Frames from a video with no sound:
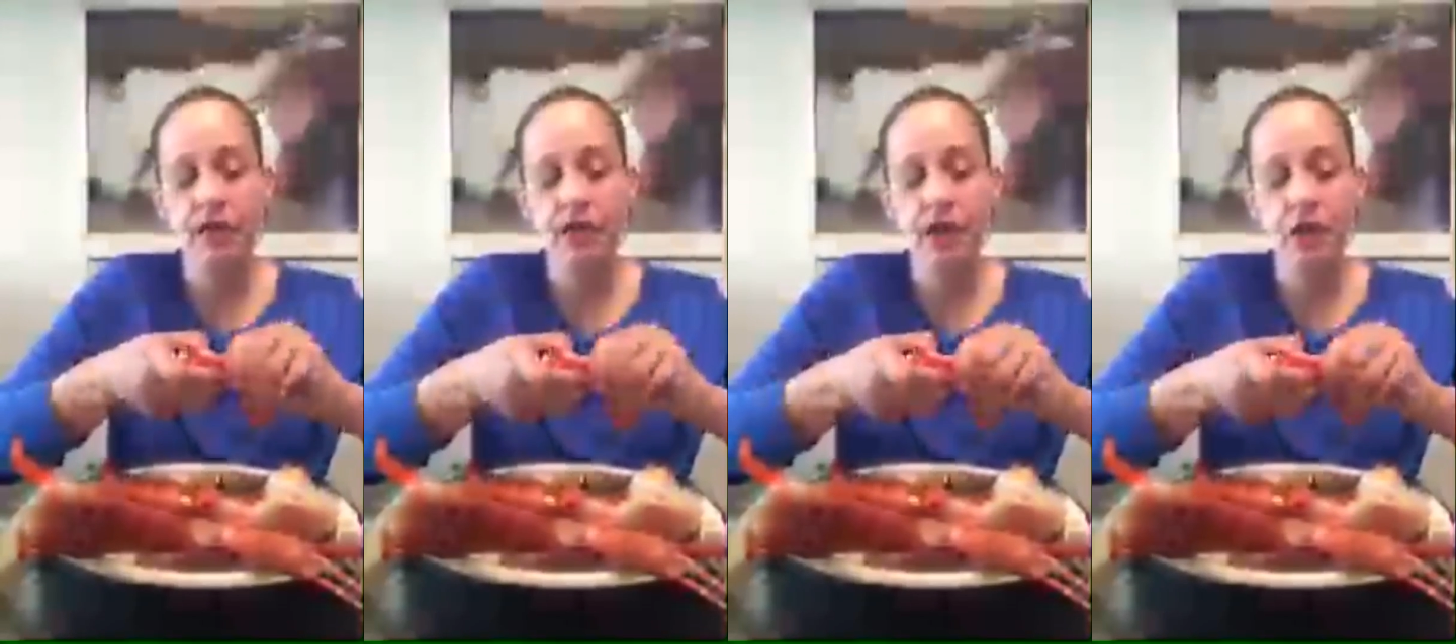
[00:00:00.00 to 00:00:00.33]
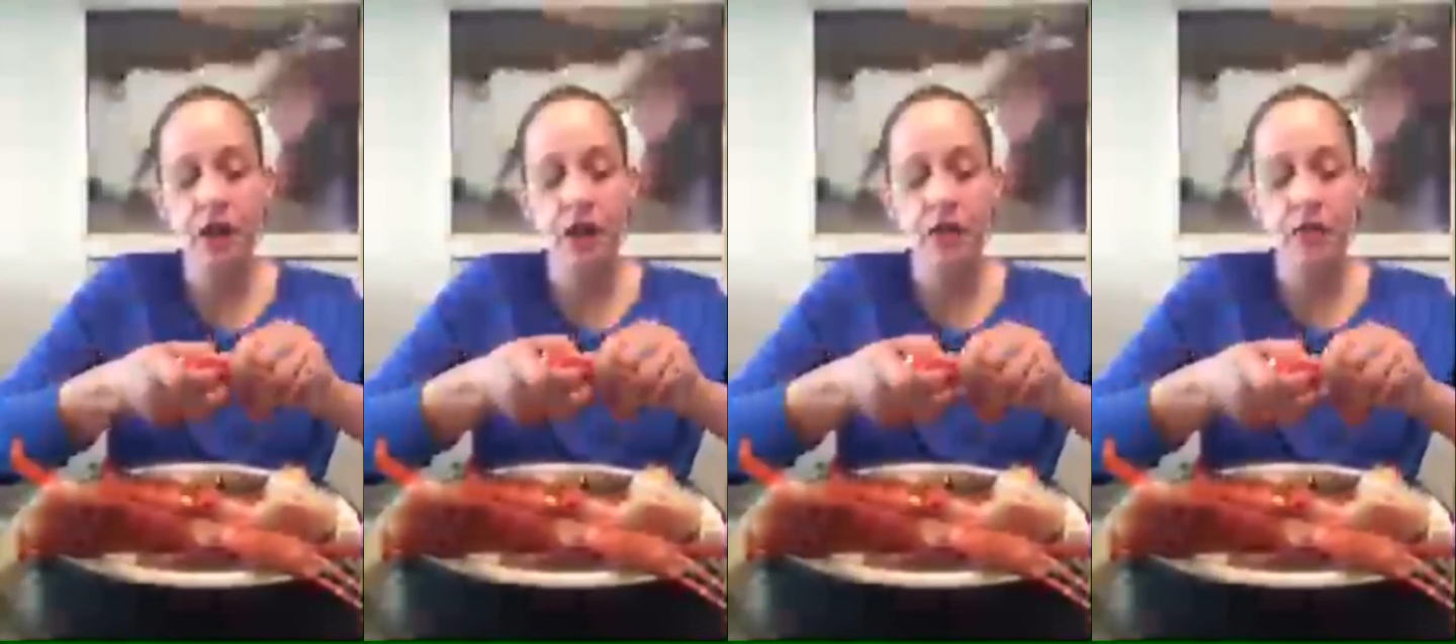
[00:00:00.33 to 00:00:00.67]

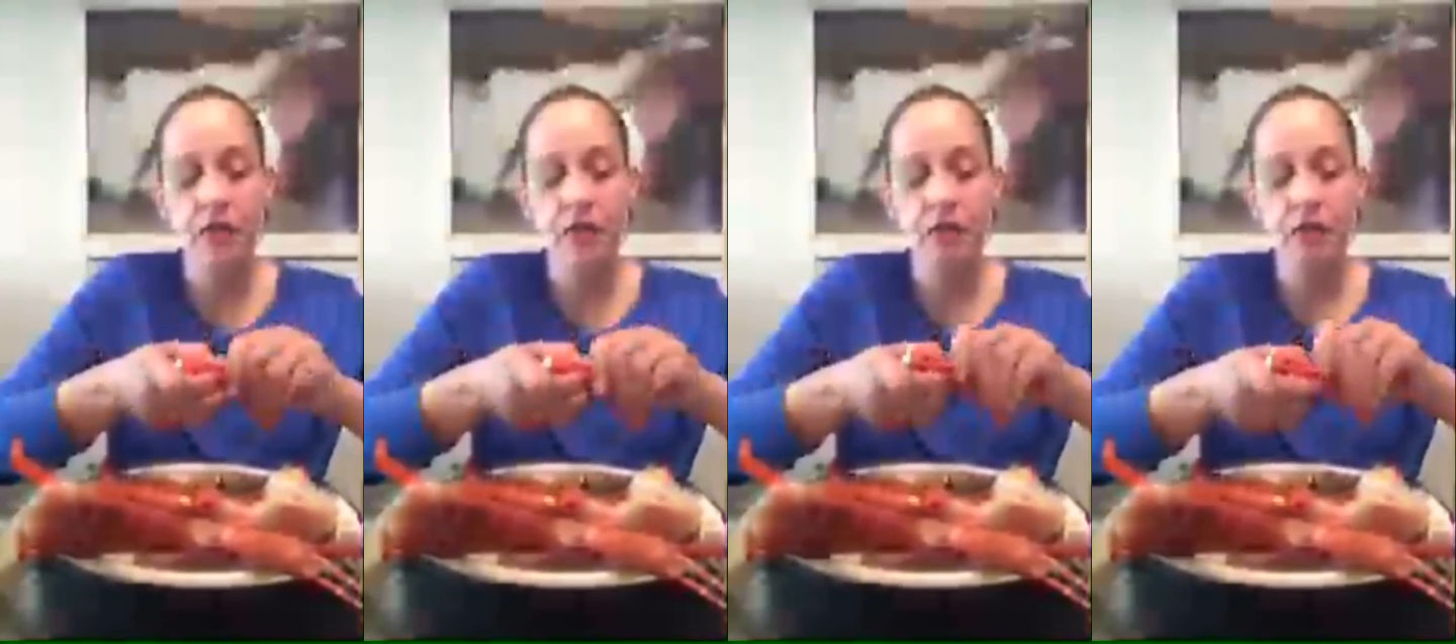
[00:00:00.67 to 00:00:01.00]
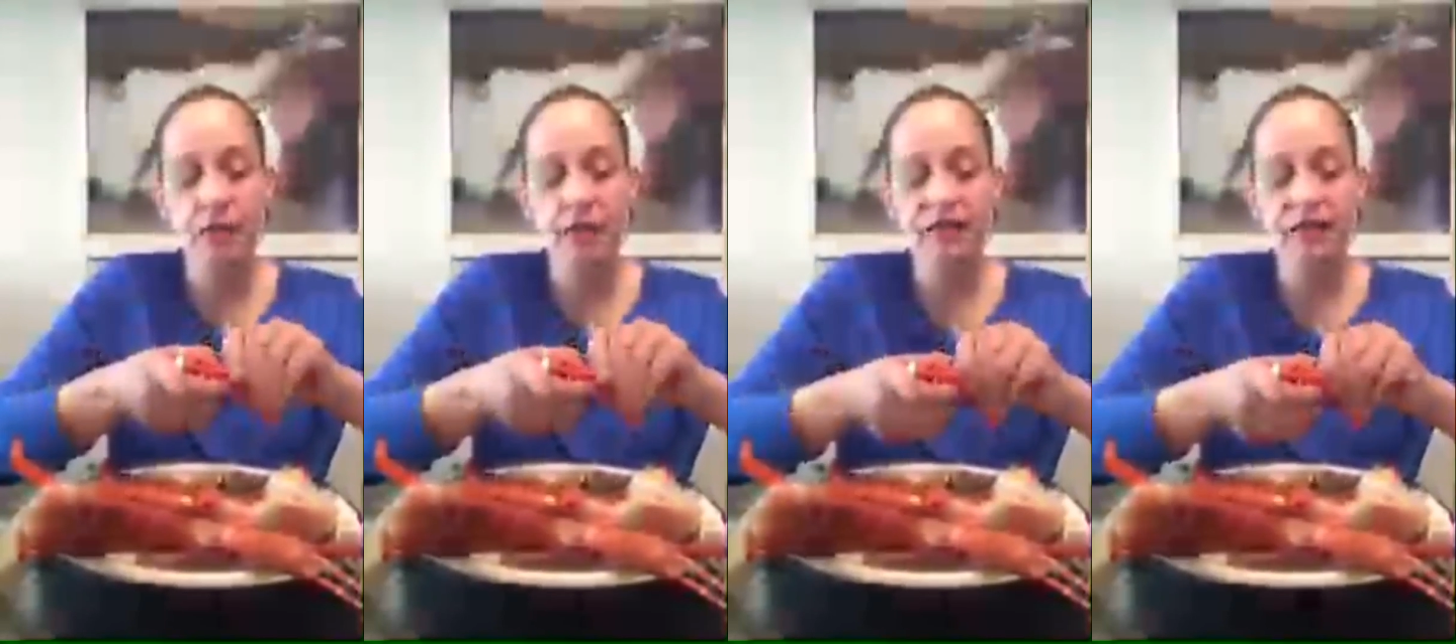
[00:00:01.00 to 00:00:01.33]
So we will
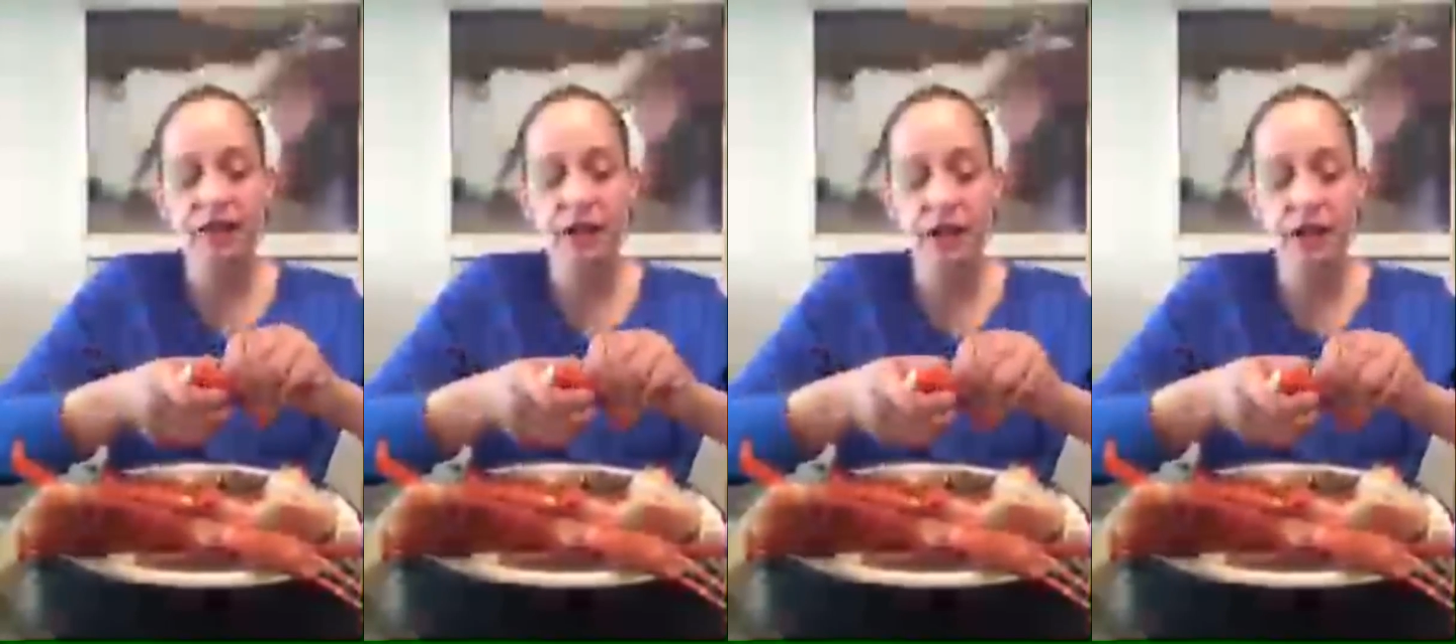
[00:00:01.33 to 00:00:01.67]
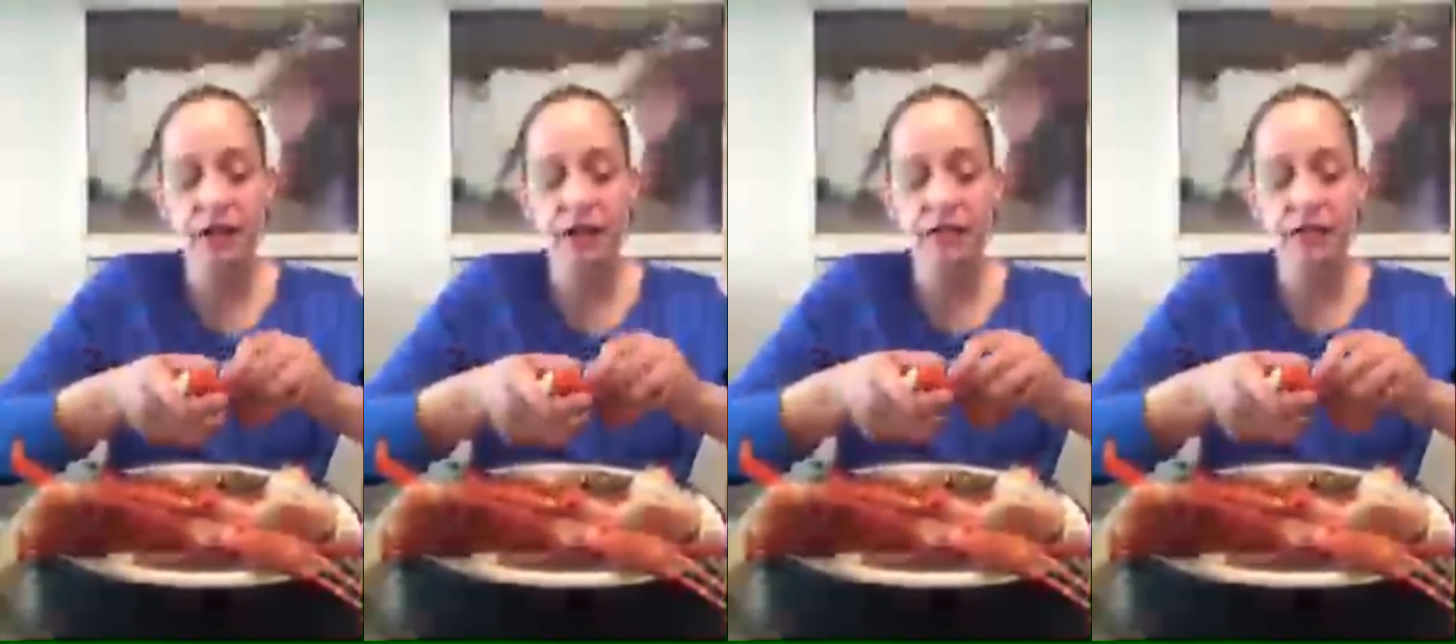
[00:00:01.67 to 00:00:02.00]
be seeing her
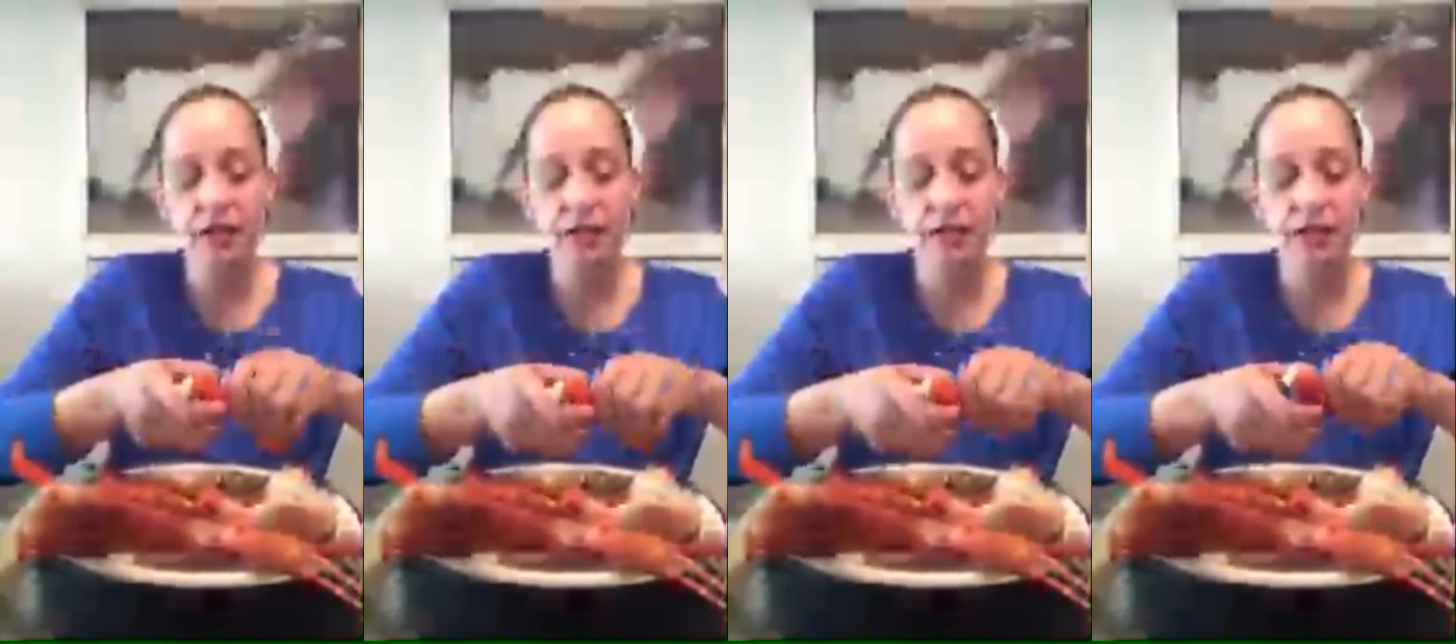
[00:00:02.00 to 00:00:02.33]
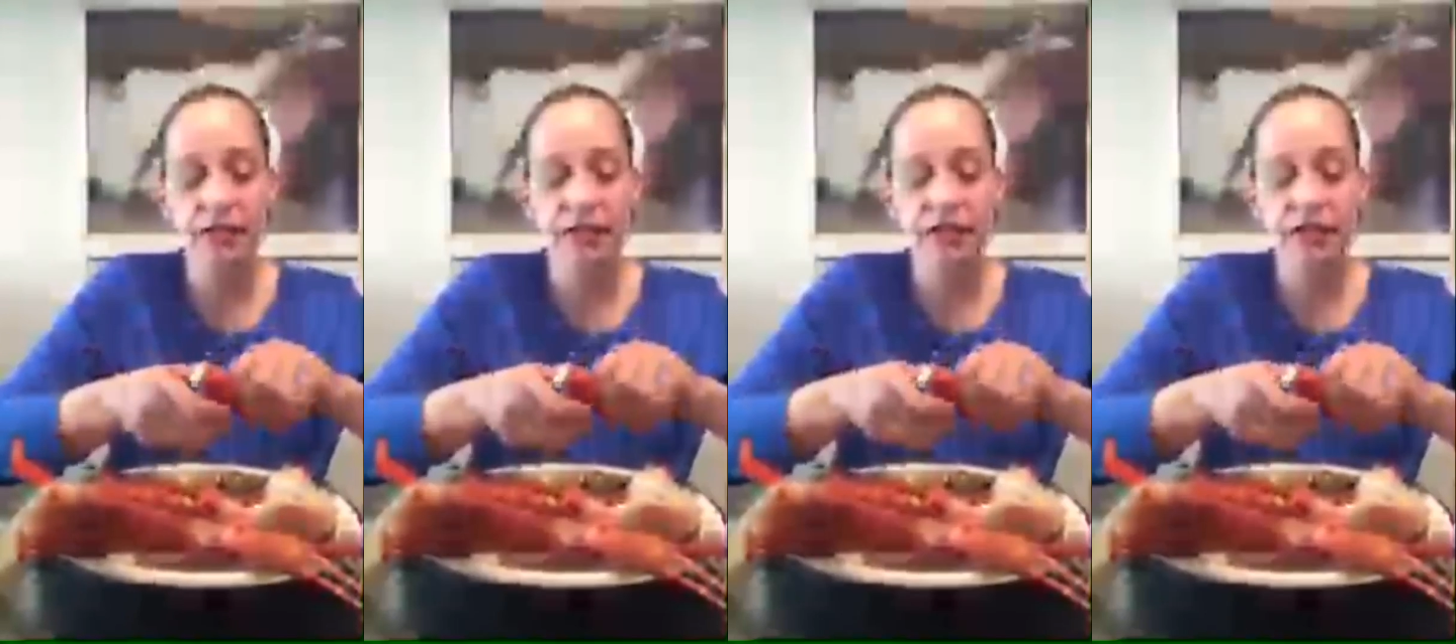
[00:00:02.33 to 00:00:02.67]
in this upcoming